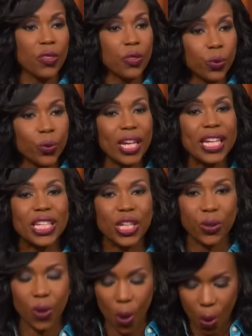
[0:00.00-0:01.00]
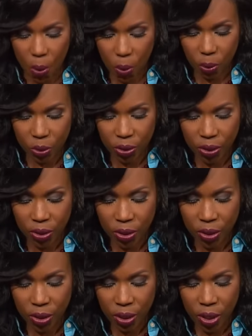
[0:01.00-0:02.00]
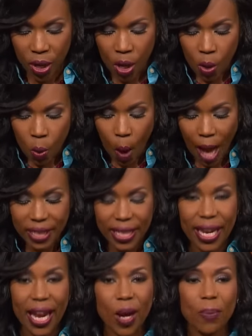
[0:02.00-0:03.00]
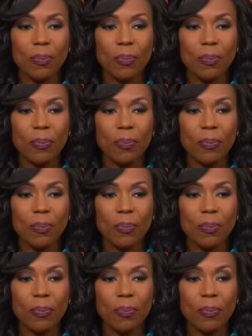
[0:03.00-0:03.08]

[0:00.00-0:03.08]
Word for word: three year old Quatier